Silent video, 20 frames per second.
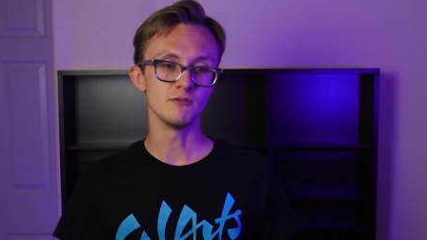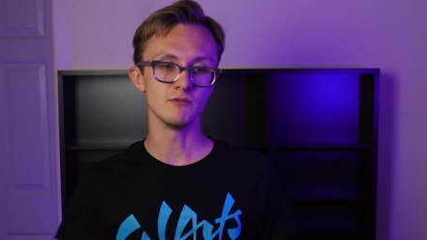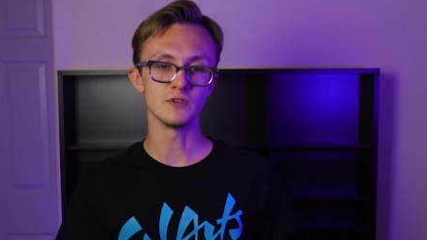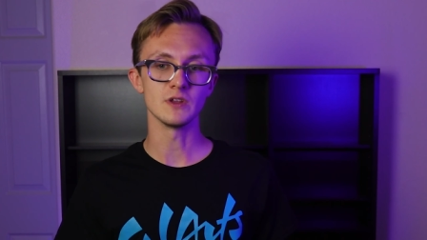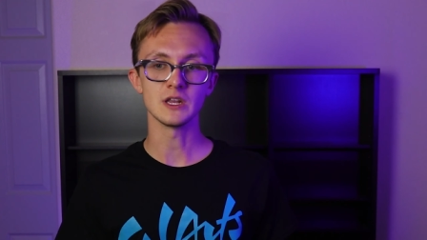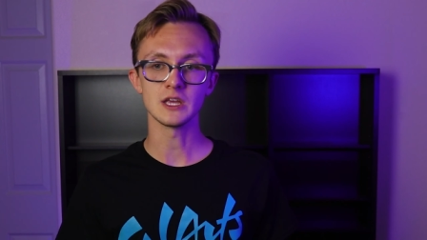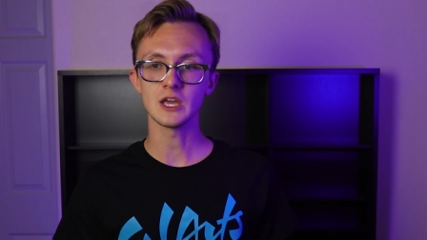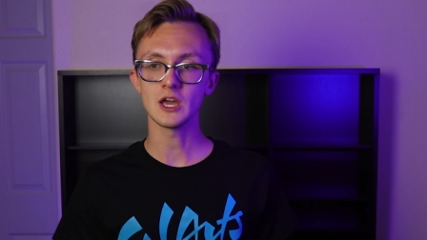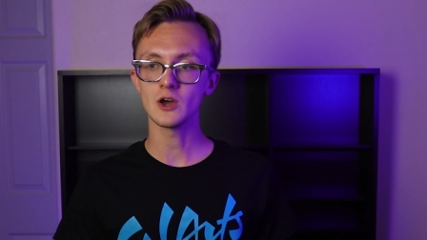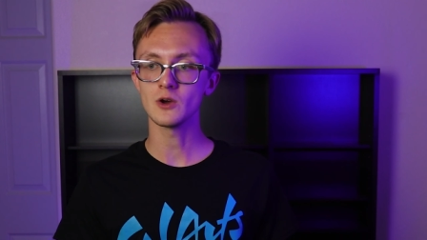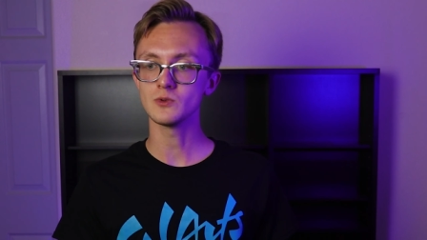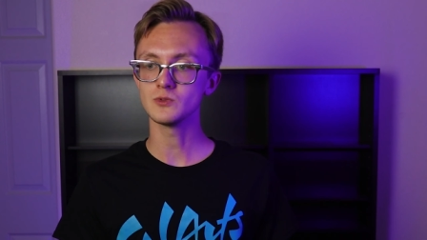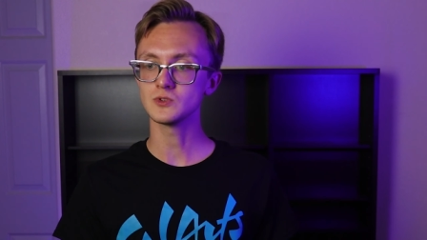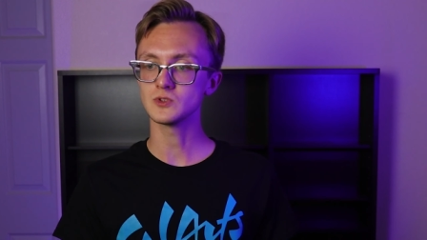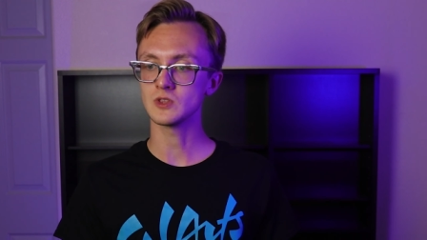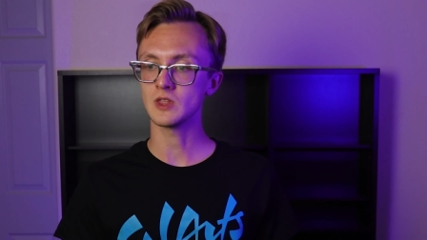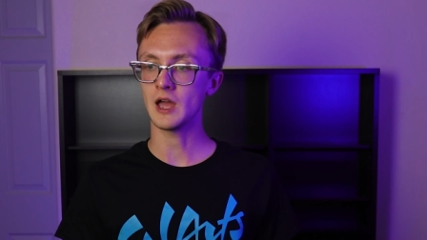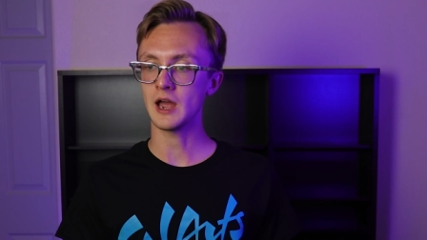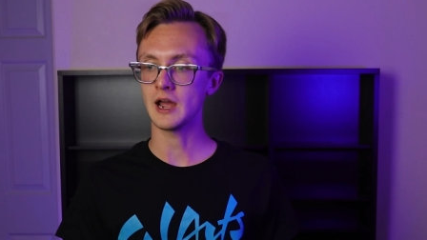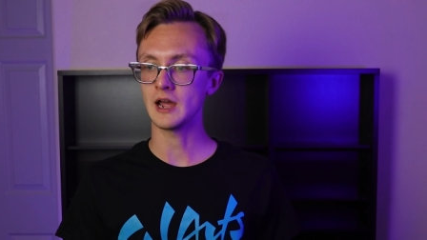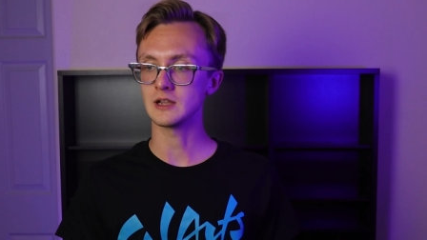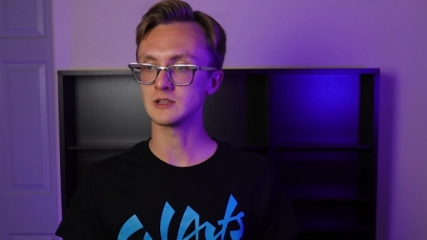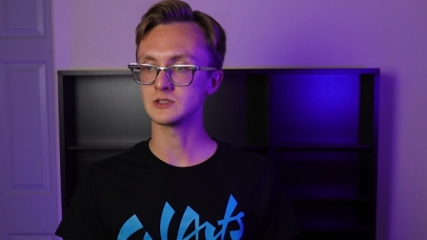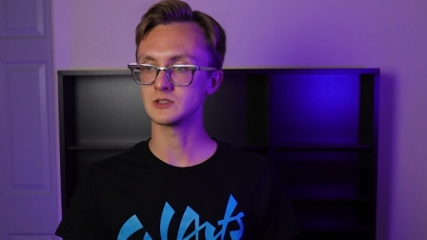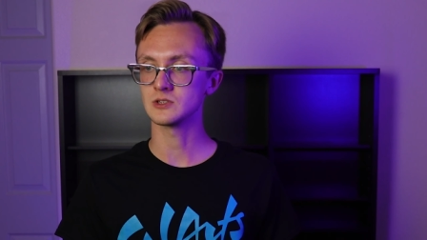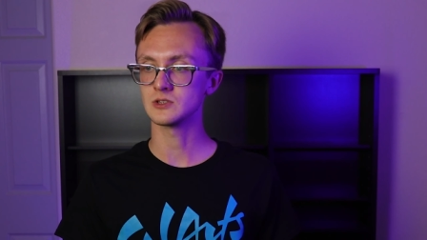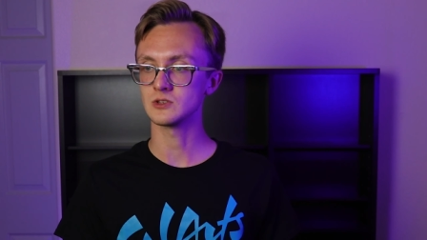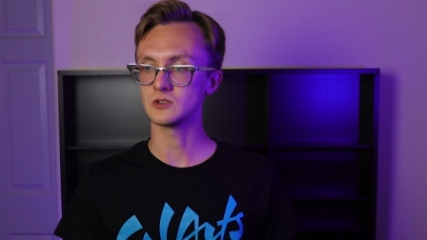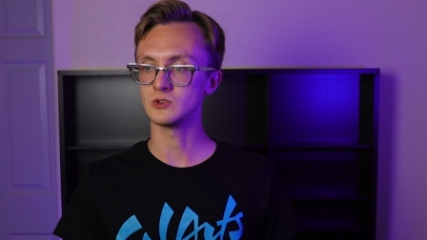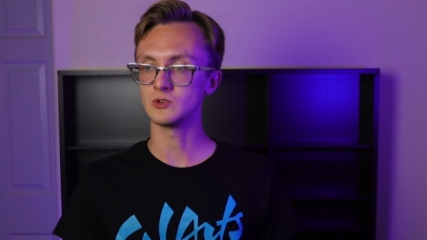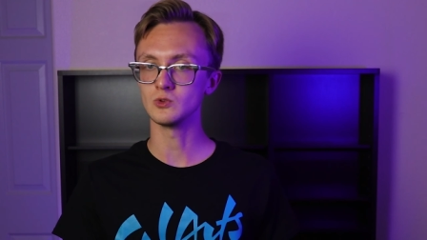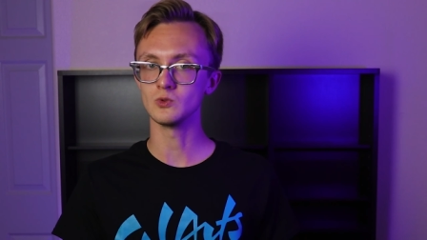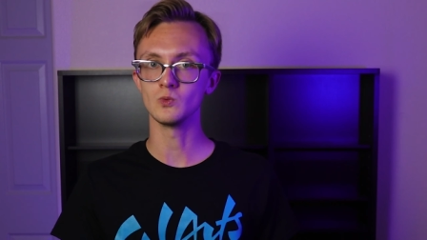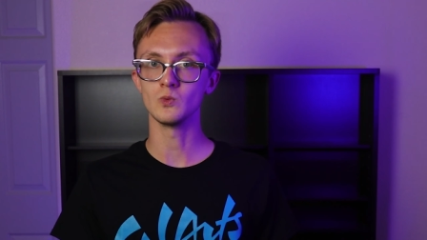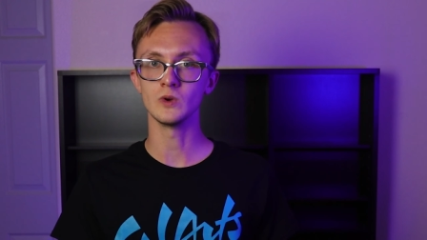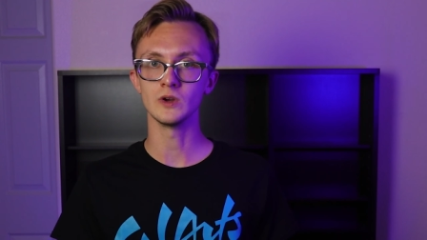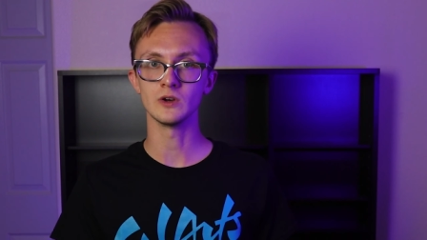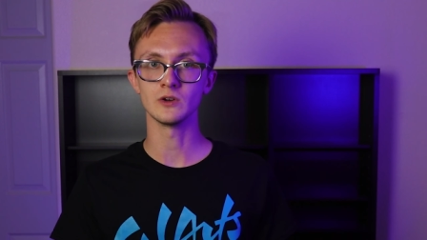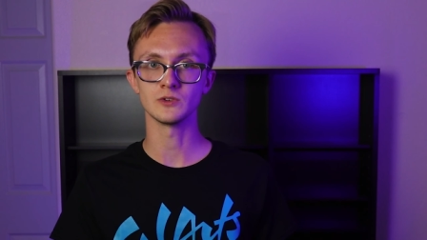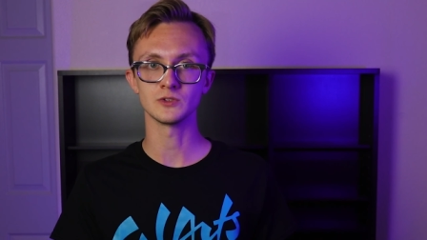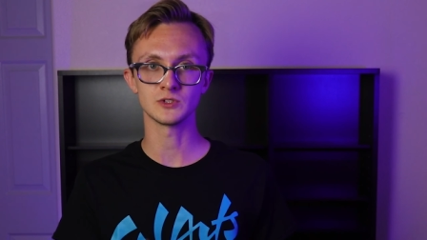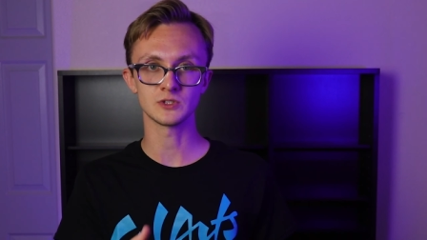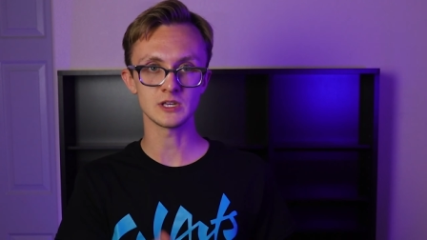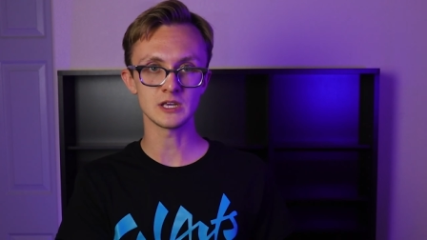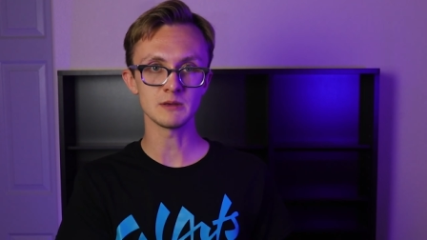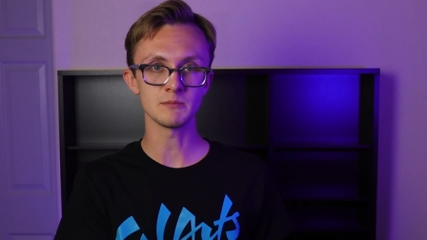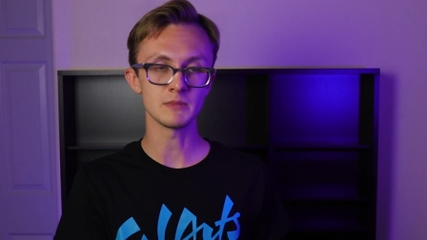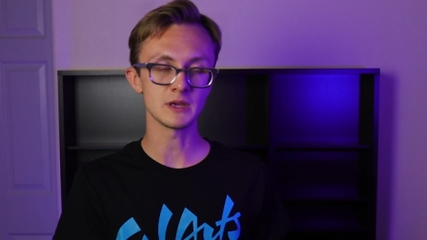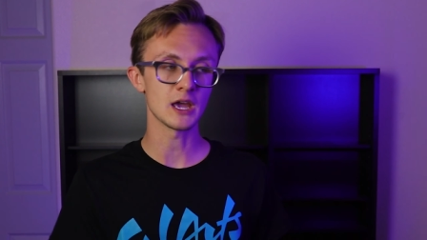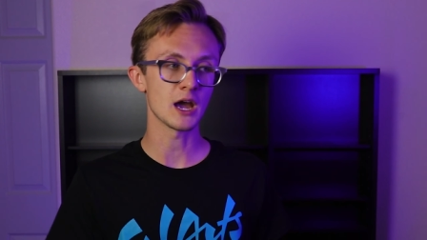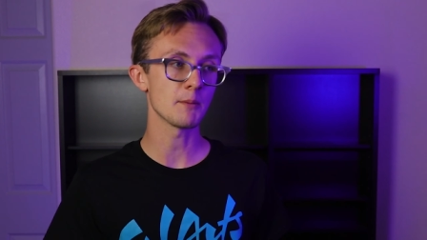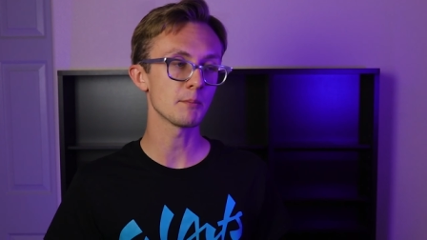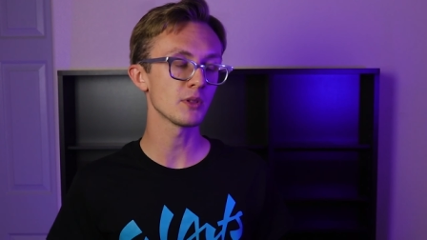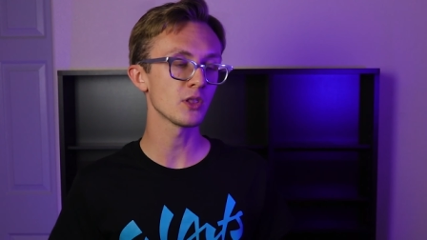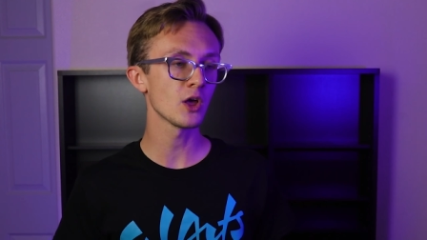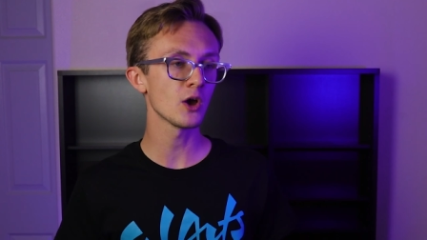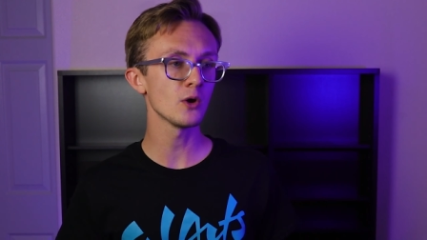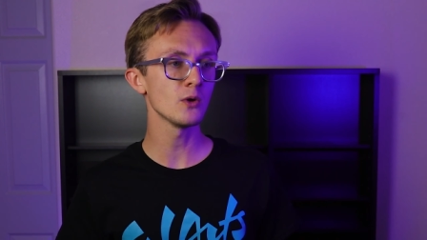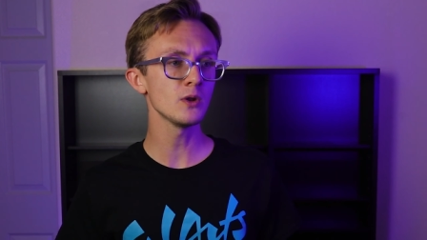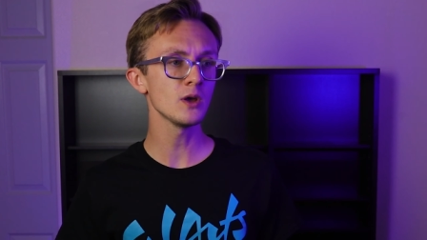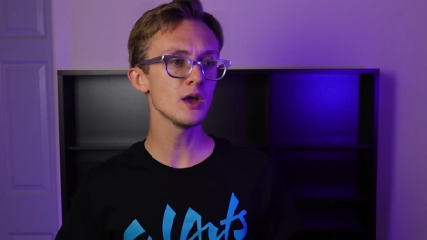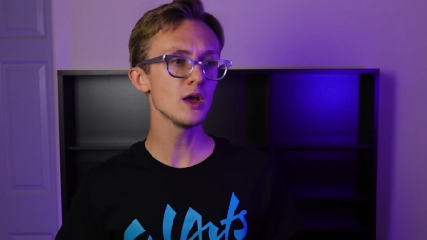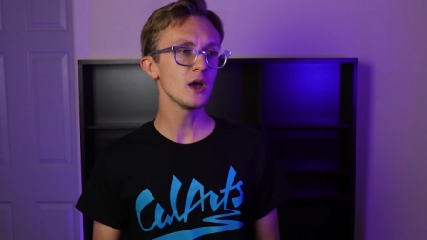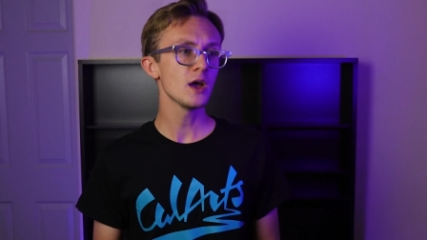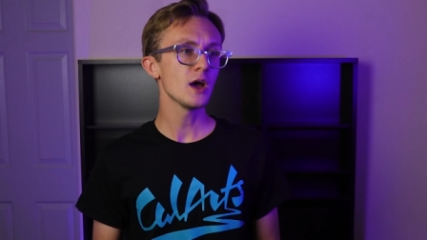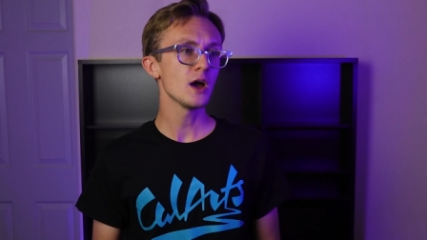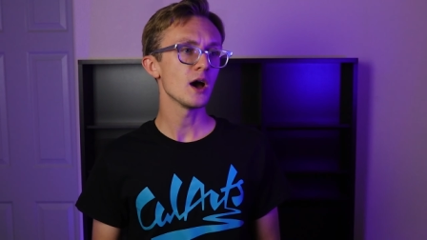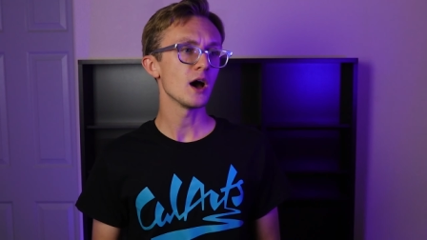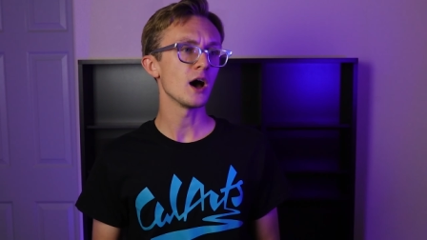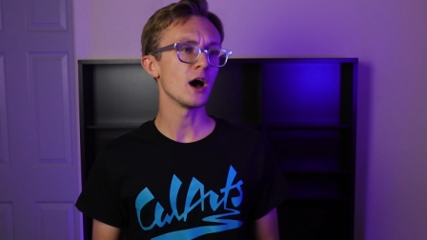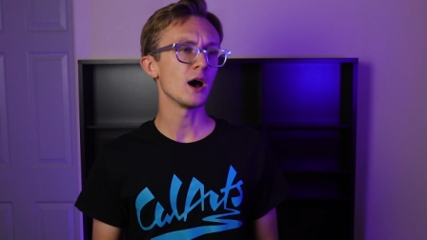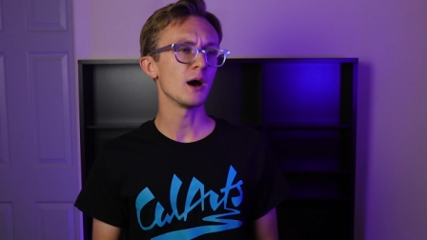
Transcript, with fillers: videos that you will see me upload.